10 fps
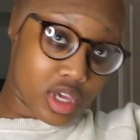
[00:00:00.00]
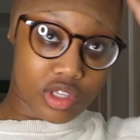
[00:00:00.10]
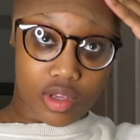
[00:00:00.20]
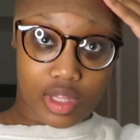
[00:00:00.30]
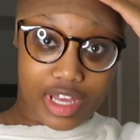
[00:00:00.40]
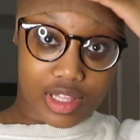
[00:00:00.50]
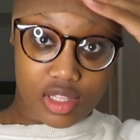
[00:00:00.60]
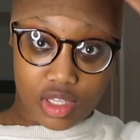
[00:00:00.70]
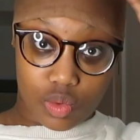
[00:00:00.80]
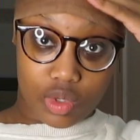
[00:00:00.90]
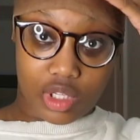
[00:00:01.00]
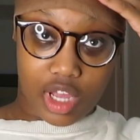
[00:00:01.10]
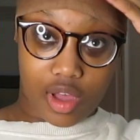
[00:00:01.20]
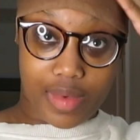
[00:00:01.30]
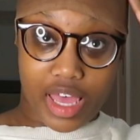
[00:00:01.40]
so that this will
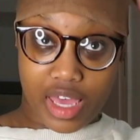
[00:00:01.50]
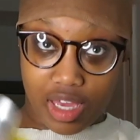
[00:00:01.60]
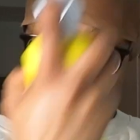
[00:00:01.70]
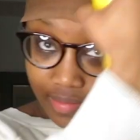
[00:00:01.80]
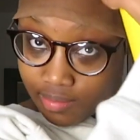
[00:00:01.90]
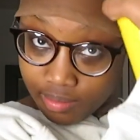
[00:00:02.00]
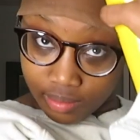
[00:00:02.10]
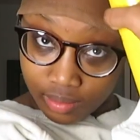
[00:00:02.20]
stay on my head.